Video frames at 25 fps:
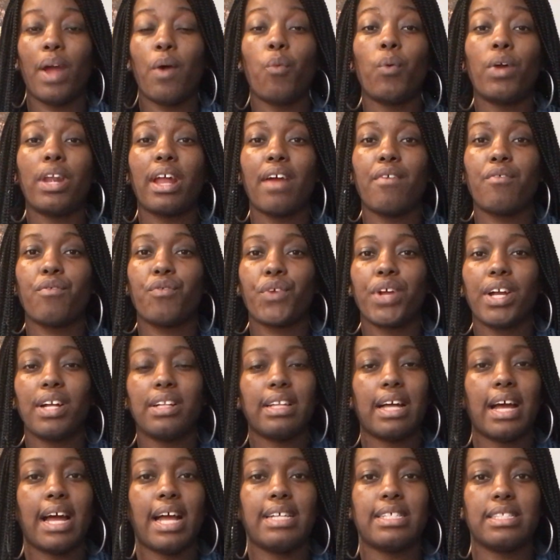And what I've
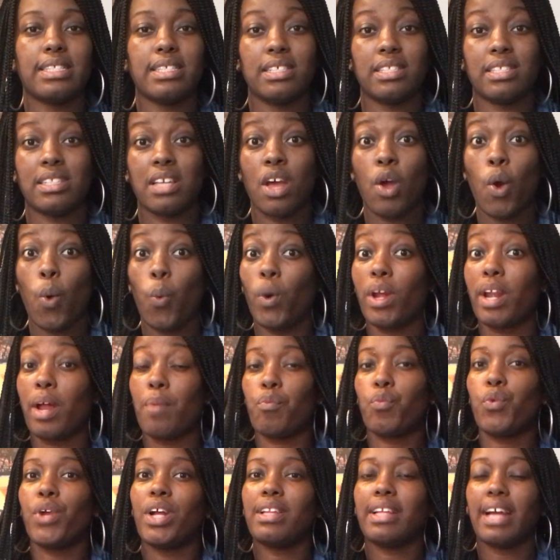realized is, what
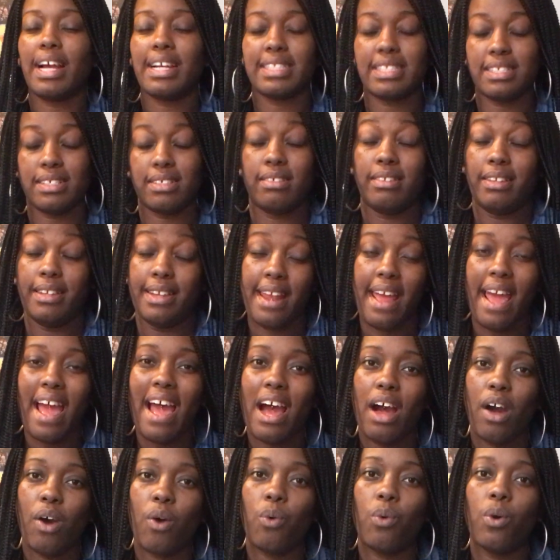I'm realizing
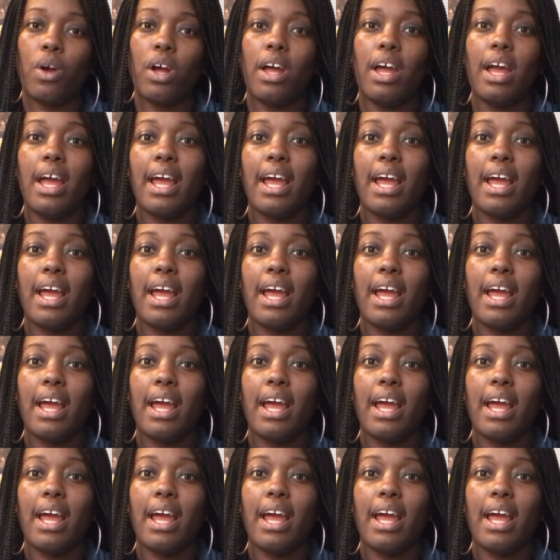now